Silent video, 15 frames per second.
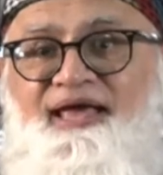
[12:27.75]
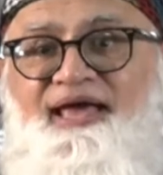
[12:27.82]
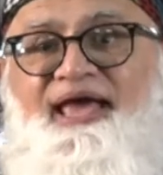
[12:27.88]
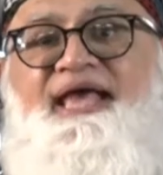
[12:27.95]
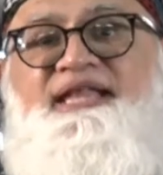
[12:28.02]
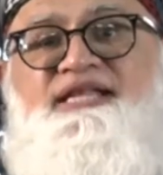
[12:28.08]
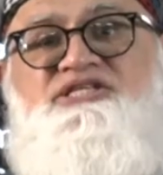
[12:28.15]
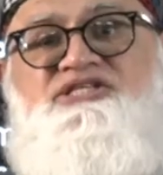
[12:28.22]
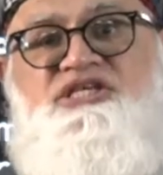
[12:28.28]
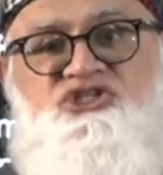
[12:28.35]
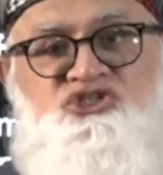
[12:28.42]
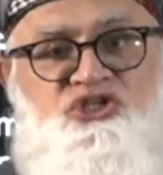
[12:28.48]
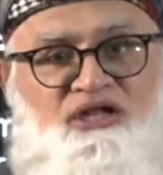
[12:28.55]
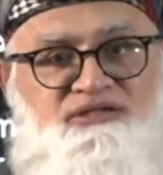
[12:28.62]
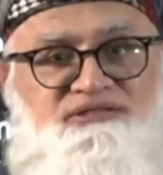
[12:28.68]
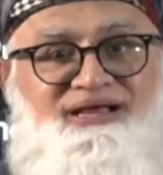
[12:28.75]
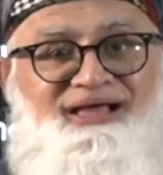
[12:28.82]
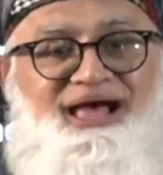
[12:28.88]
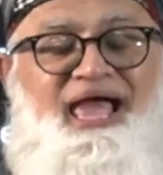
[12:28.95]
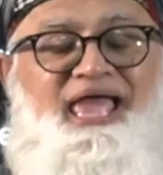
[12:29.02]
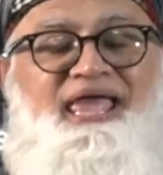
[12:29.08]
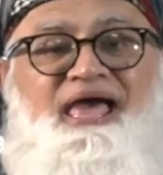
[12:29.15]
It is just not
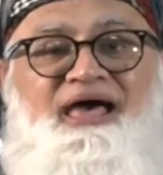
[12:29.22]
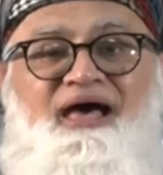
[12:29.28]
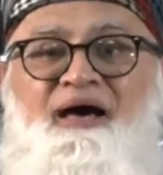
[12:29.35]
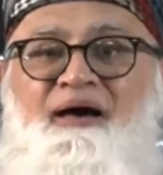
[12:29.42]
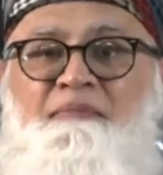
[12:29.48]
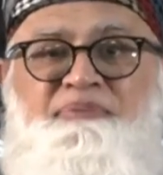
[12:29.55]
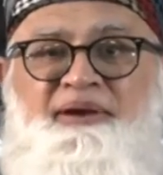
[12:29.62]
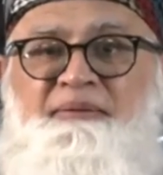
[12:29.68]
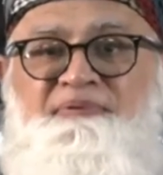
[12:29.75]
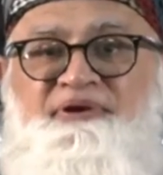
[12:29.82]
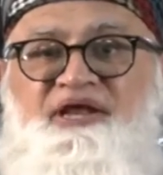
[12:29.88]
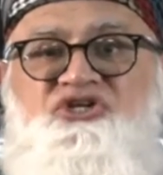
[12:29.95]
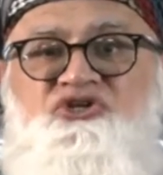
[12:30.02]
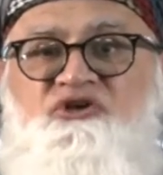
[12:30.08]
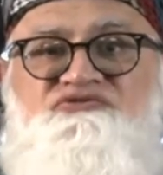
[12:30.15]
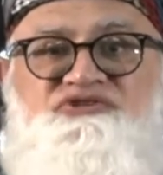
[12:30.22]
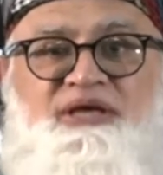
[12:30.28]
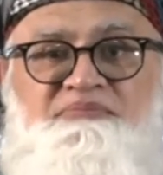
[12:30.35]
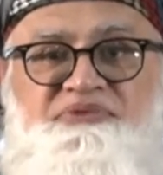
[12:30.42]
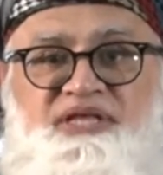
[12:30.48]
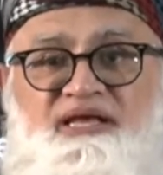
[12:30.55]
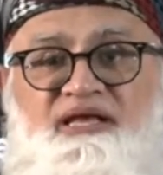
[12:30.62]
a preparation of
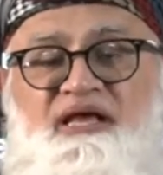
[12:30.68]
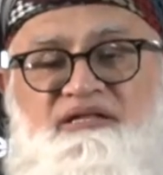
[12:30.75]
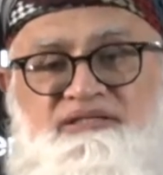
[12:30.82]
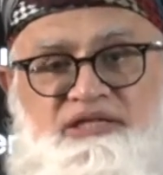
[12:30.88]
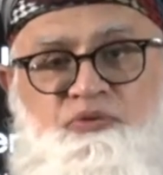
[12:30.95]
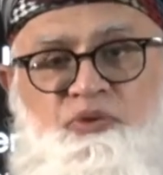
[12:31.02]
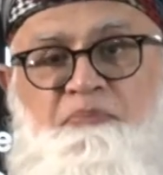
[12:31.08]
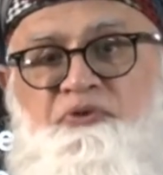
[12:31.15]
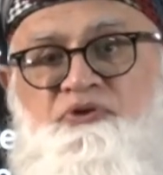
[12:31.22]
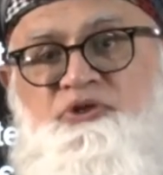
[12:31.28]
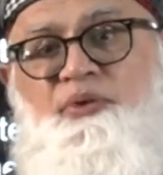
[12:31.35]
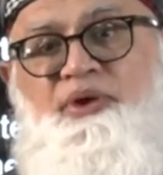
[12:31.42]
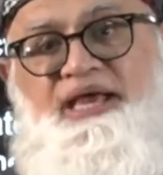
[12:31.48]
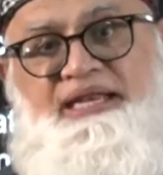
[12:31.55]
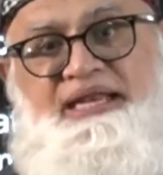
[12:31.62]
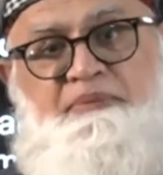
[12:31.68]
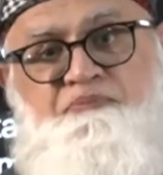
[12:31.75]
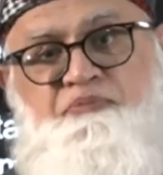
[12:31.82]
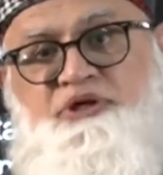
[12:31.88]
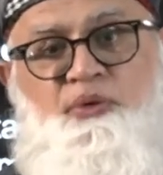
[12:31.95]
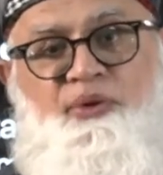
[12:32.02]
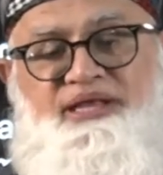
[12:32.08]
something that we put away
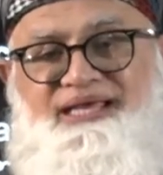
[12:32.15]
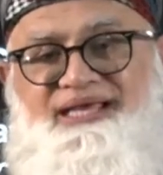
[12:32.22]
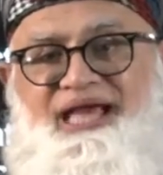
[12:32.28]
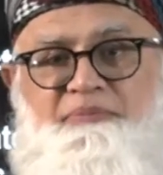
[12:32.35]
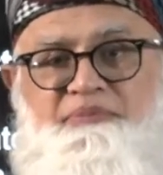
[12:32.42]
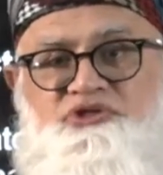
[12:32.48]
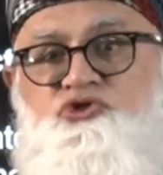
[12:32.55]
in a cupboard.